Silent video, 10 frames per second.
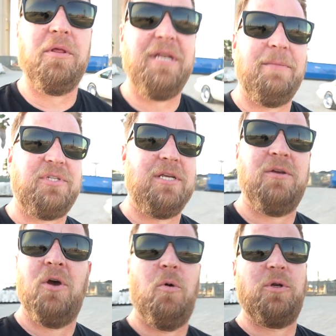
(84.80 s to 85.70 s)
with Nipsey,
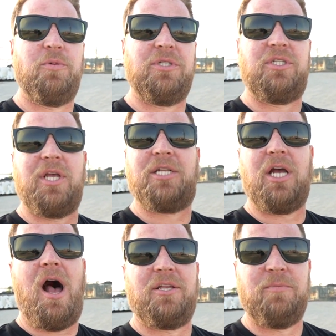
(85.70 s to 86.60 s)
which was such
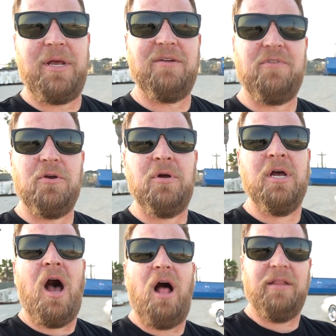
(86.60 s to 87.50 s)
an awesome interview.
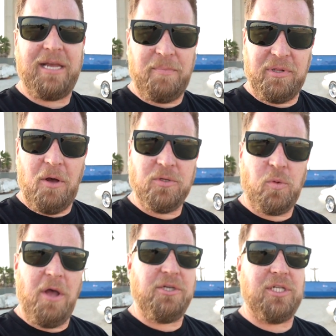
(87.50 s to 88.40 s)
I'll link it below as
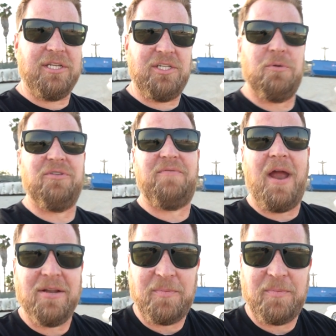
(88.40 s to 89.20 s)
well. You should listen to it. It's very